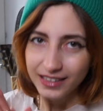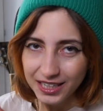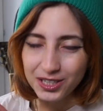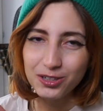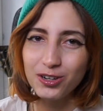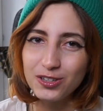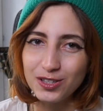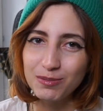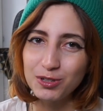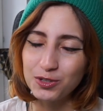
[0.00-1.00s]
Thank you all
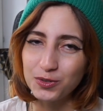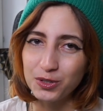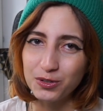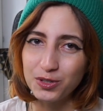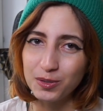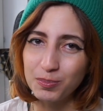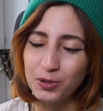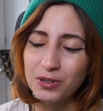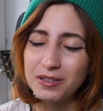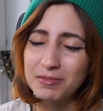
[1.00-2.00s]
so much for your
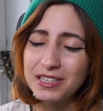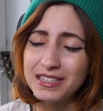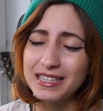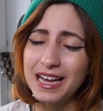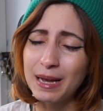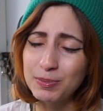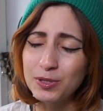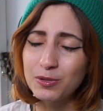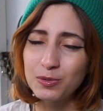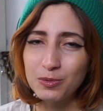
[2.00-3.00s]
support. It means the
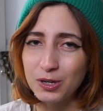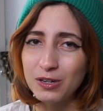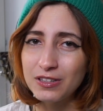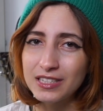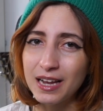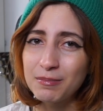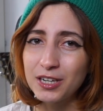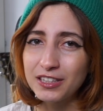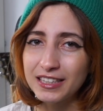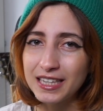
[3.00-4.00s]
absolute world. I'm
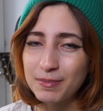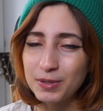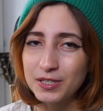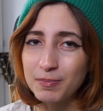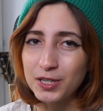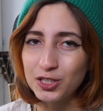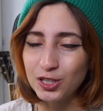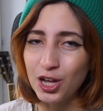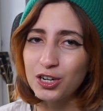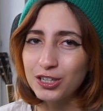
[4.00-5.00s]
not gonna keep us much
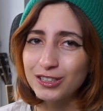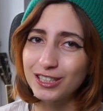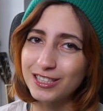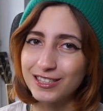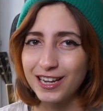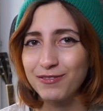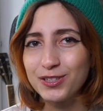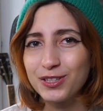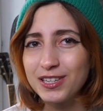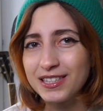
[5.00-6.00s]
longer. Let's dive
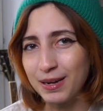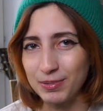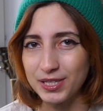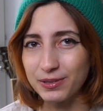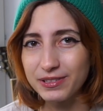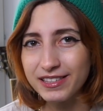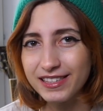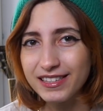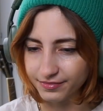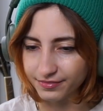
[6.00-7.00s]
into these episodes.